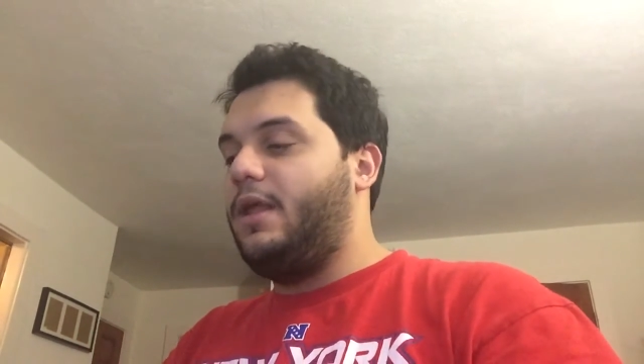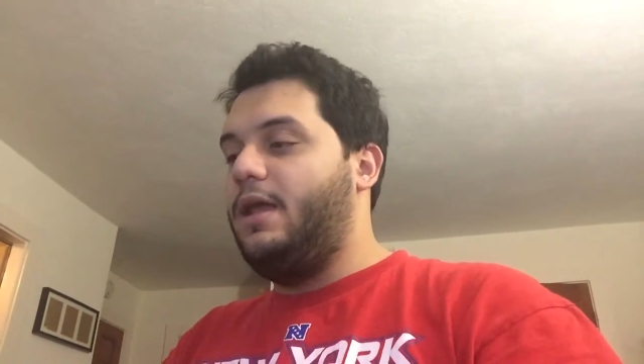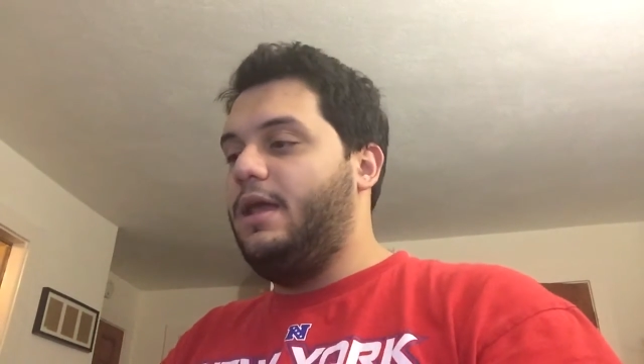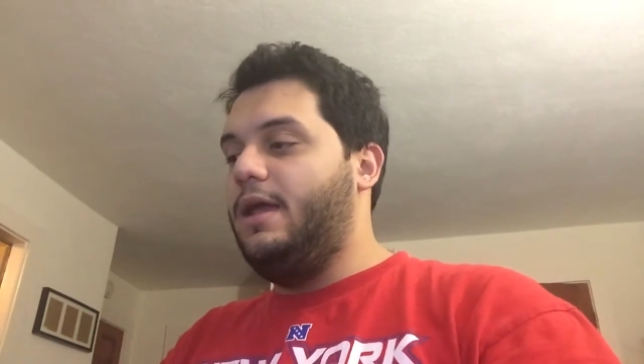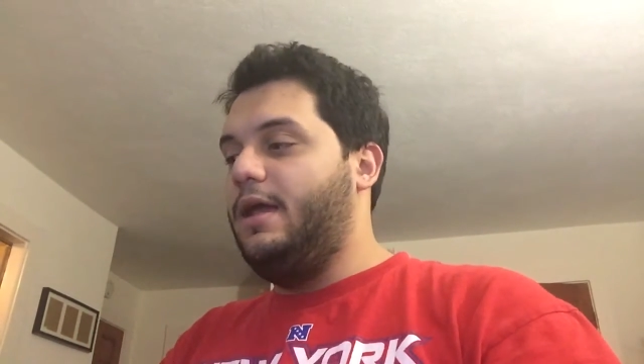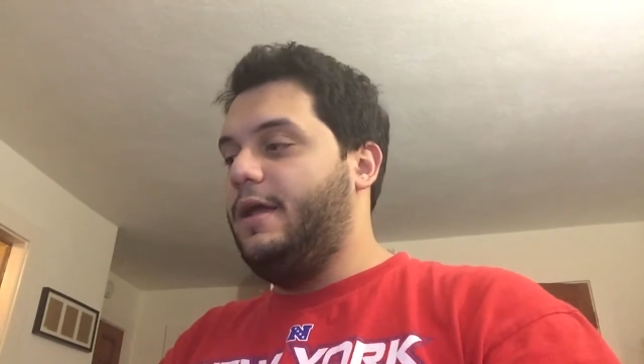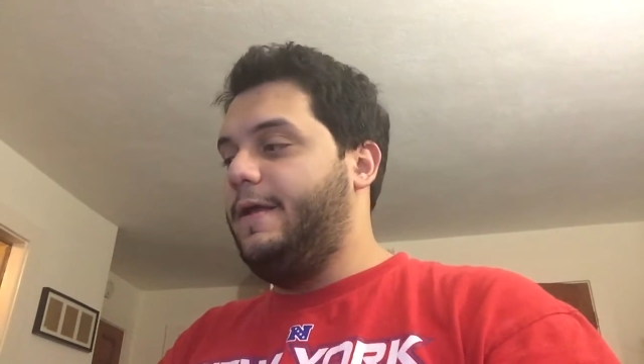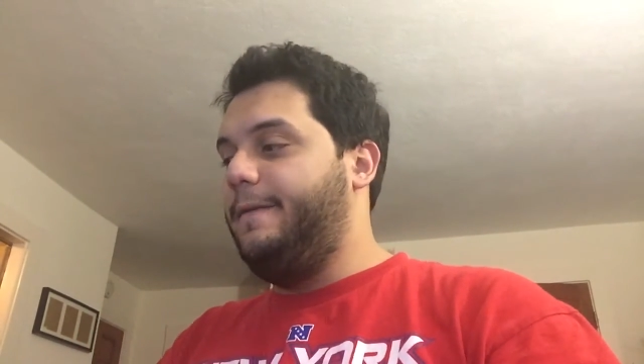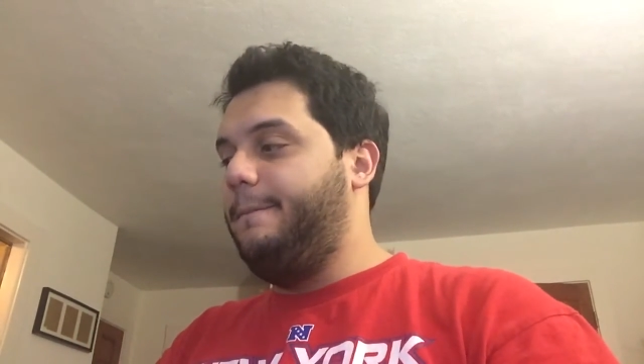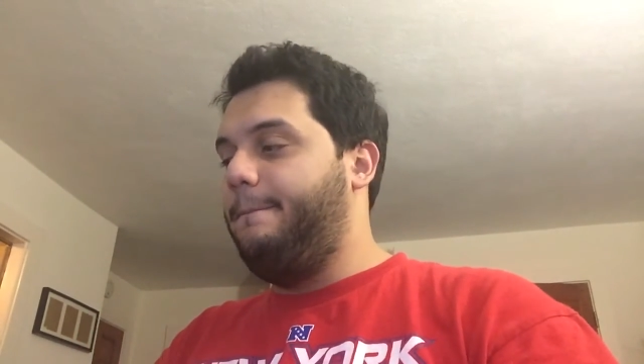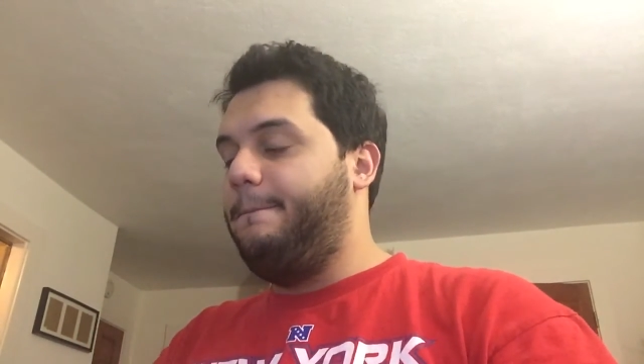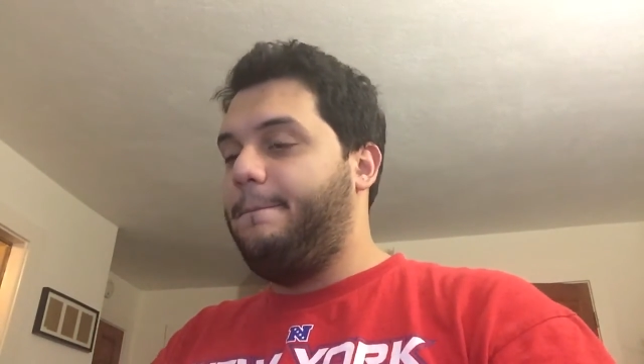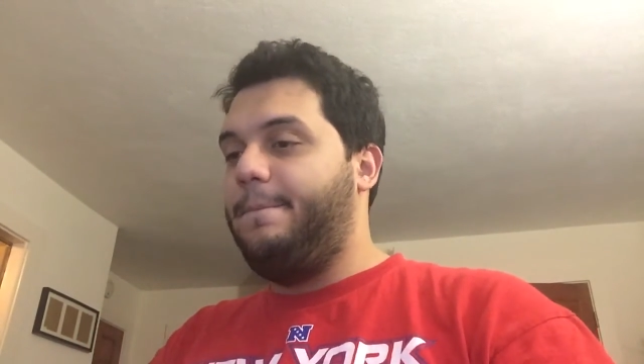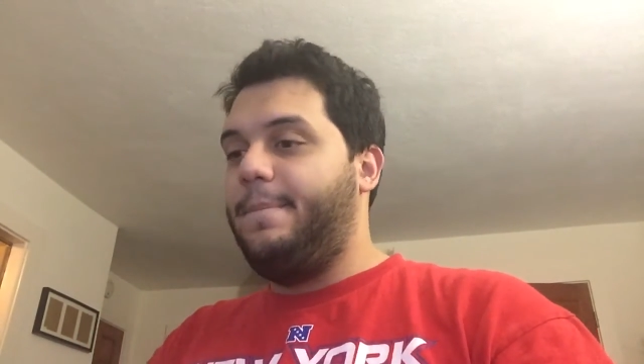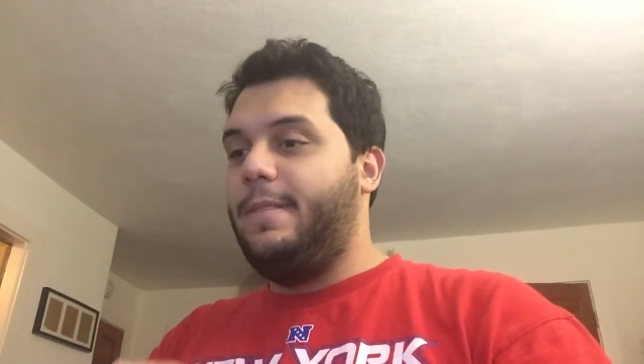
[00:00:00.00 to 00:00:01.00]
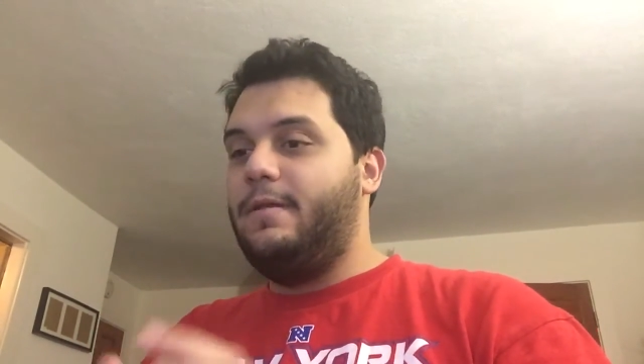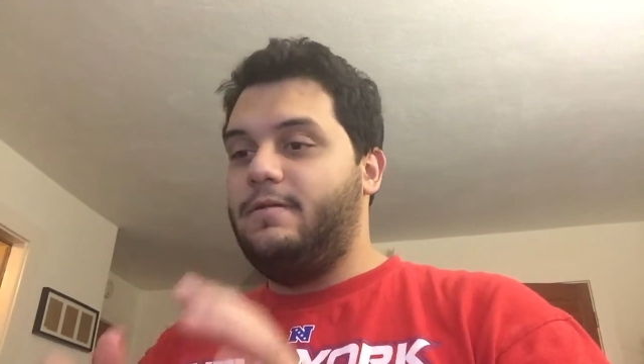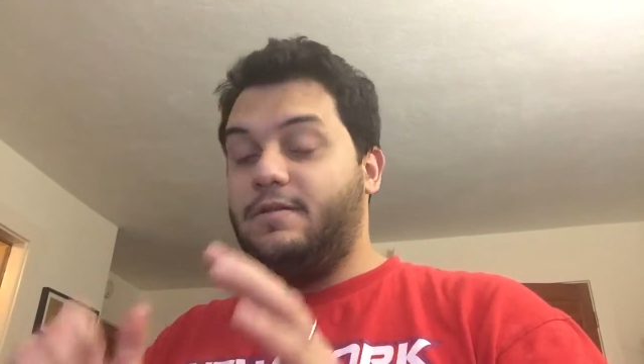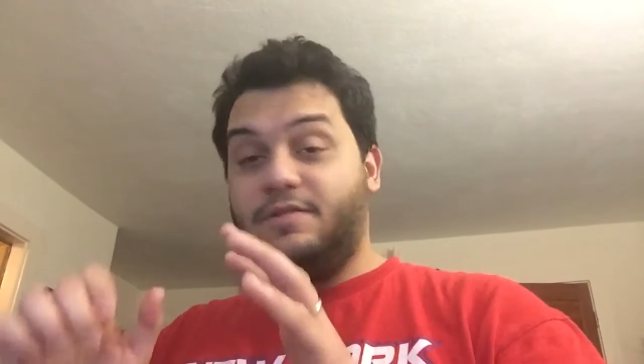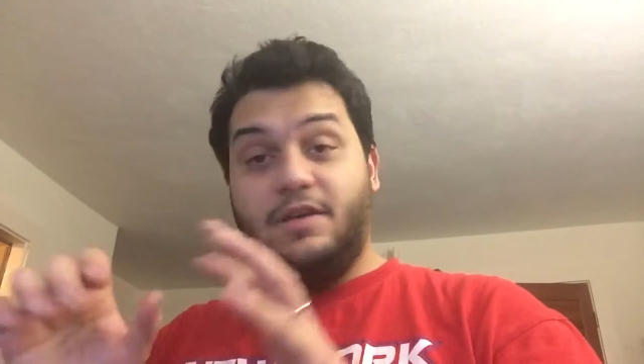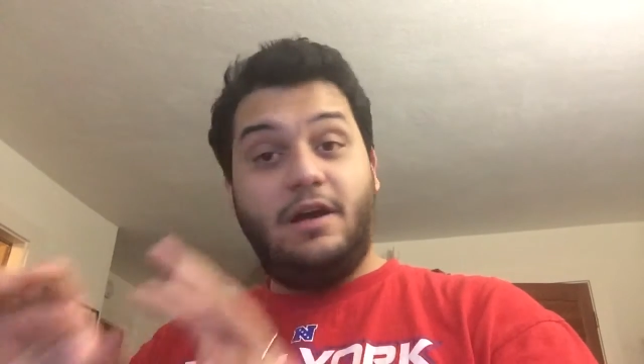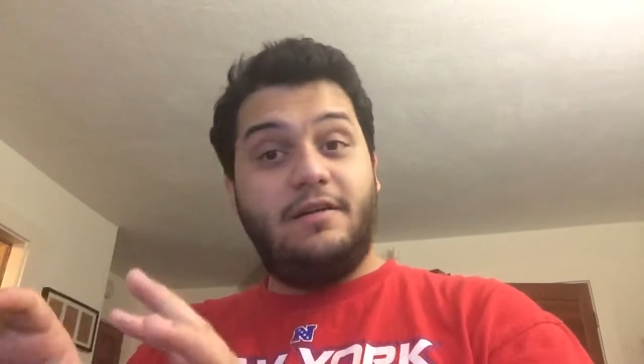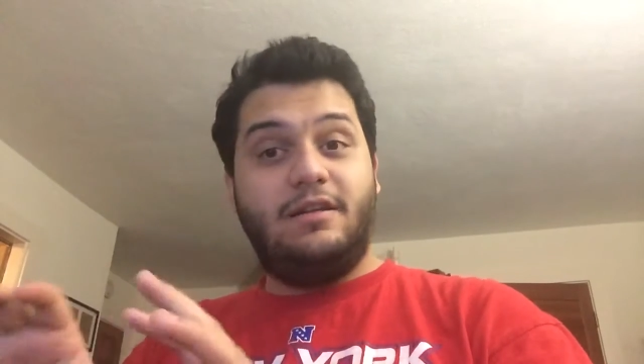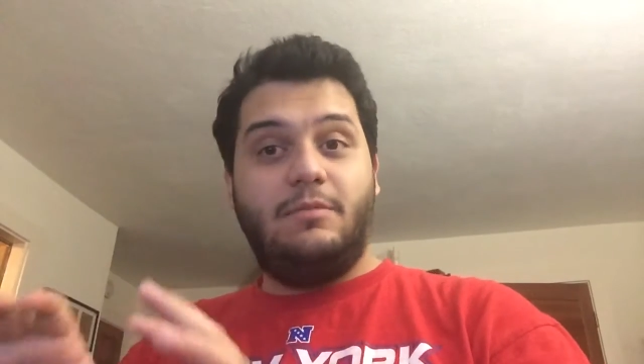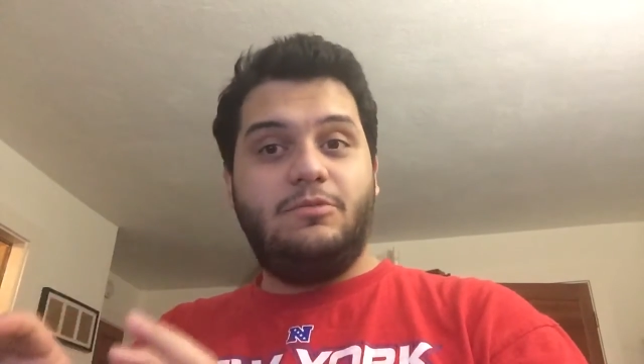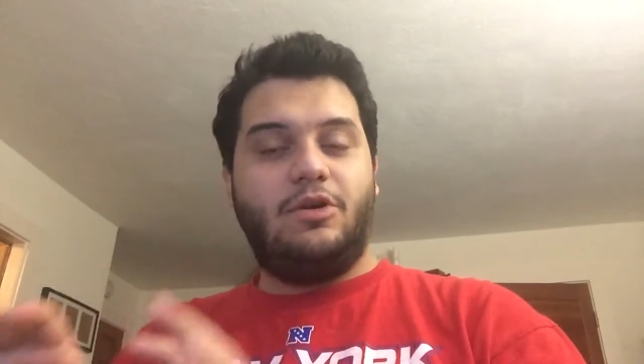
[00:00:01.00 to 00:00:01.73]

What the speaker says: and the cigars I'm